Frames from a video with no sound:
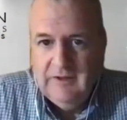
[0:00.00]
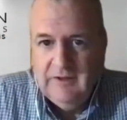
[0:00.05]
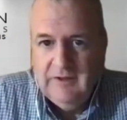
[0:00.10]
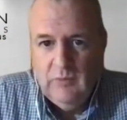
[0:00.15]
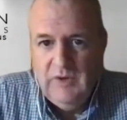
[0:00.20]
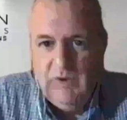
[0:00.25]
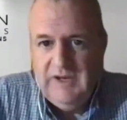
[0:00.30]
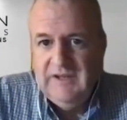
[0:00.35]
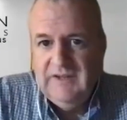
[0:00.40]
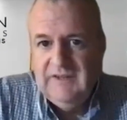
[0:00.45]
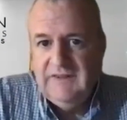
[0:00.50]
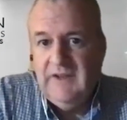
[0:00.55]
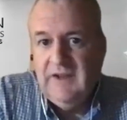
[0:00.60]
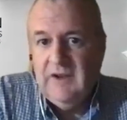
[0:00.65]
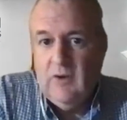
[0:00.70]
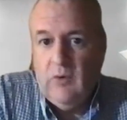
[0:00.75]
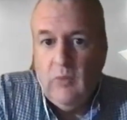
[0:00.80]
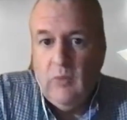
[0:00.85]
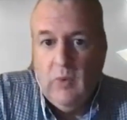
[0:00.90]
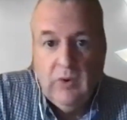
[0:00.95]
We can
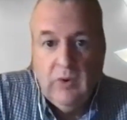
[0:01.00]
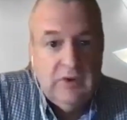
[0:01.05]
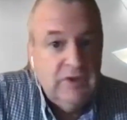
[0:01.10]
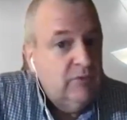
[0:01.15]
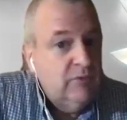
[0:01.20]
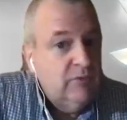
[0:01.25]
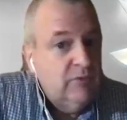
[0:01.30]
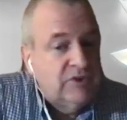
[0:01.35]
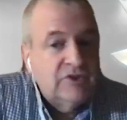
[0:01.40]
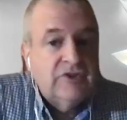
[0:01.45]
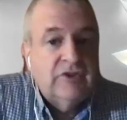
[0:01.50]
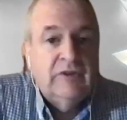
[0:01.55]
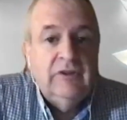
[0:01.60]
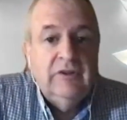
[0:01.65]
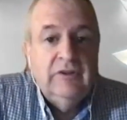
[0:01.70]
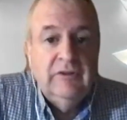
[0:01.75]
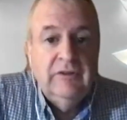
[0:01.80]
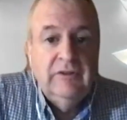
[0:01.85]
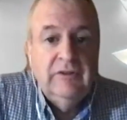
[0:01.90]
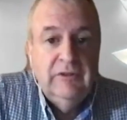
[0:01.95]
take quartz, which is
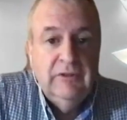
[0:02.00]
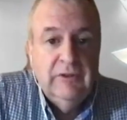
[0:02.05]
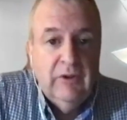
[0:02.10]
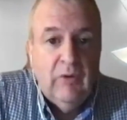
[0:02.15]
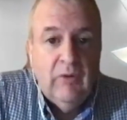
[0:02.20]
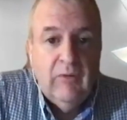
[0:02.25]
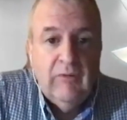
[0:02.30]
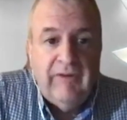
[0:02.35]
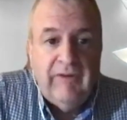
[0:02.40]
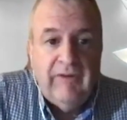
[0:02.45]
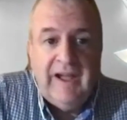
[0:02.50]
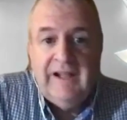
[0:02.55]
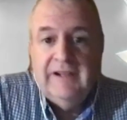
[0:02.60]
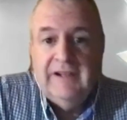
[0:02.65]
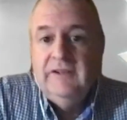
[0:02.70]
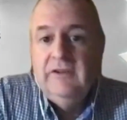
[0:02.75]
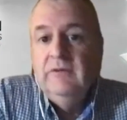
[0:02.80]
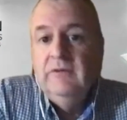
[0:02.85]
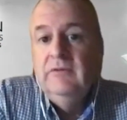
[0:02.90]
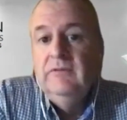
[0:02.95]
a low
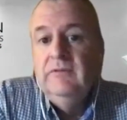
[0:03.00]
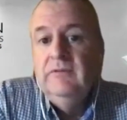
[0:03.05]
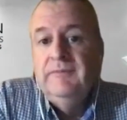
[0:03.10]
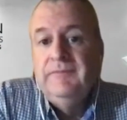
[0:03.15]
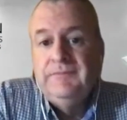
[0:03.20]
value,